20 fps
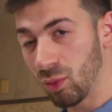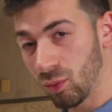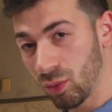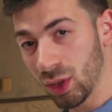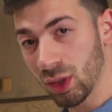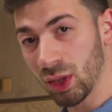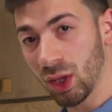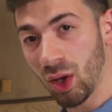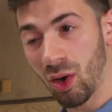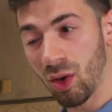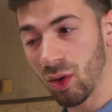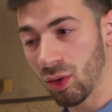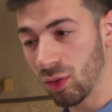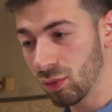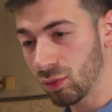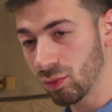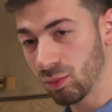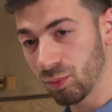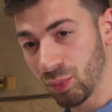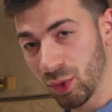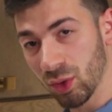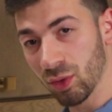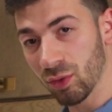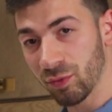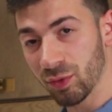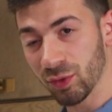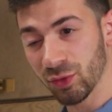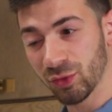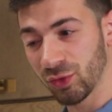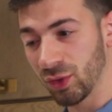really hard,
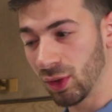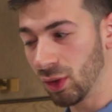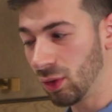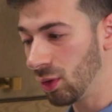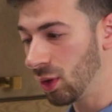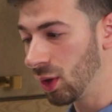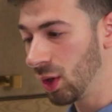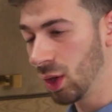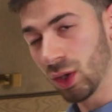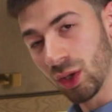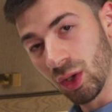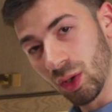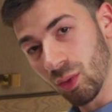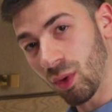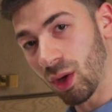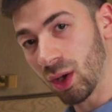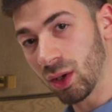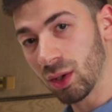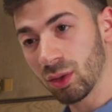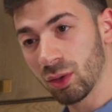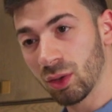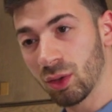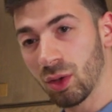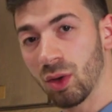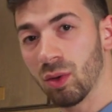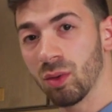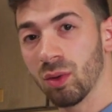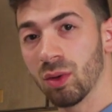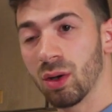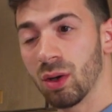beautiful sear, you wanna
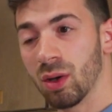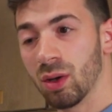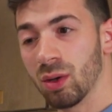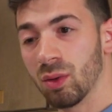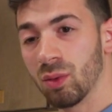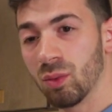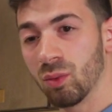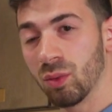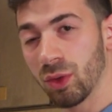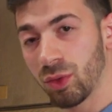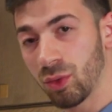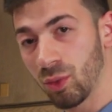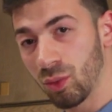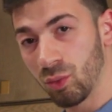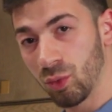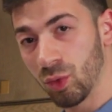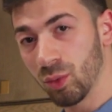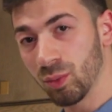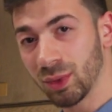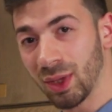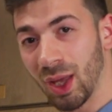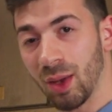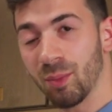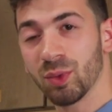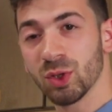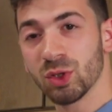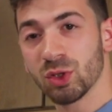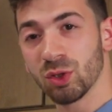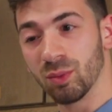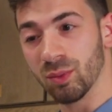go with room
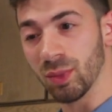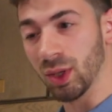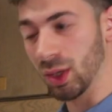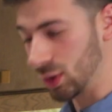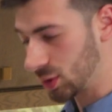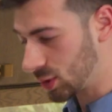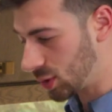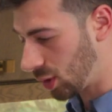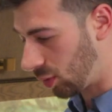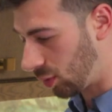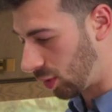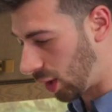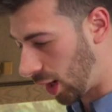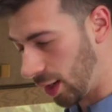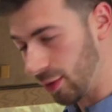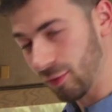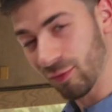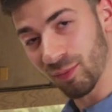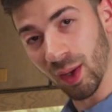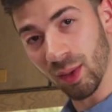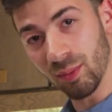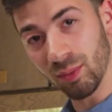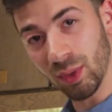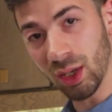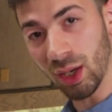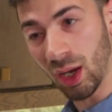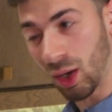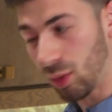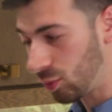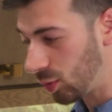temperature meat. So I have my
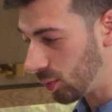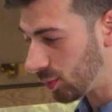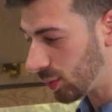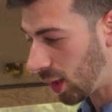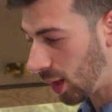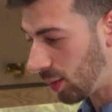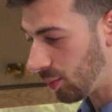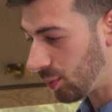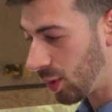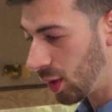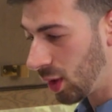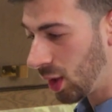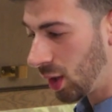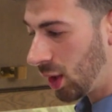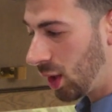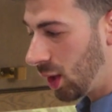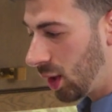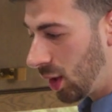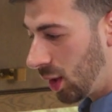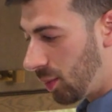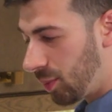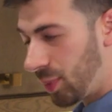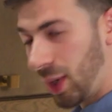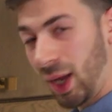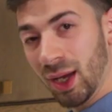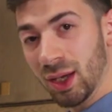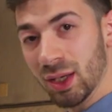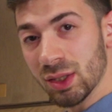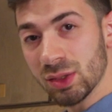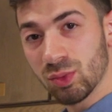meat at room temp.
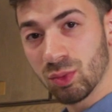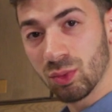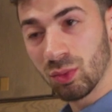Pan is